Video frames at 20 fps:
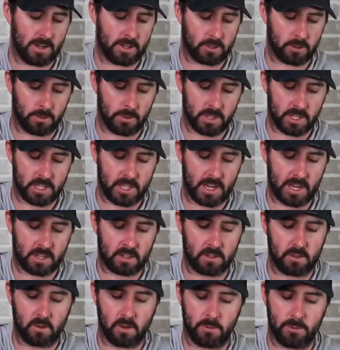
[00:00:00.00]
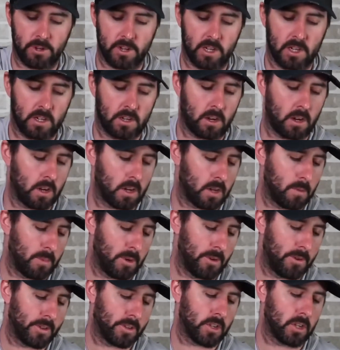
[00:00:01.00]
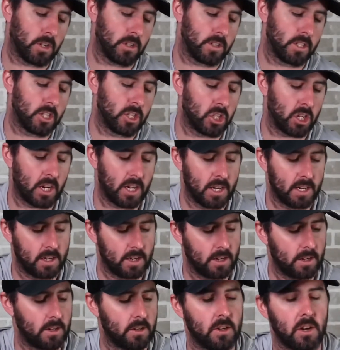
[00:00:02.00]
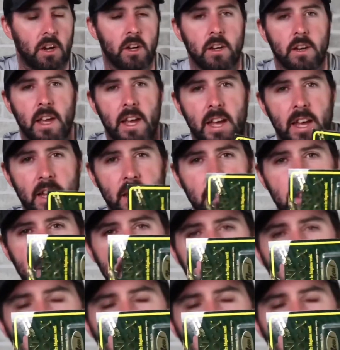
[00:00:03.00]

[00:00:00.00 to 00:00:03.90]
so this next lure we're going to talk about is called the Giant Dog X.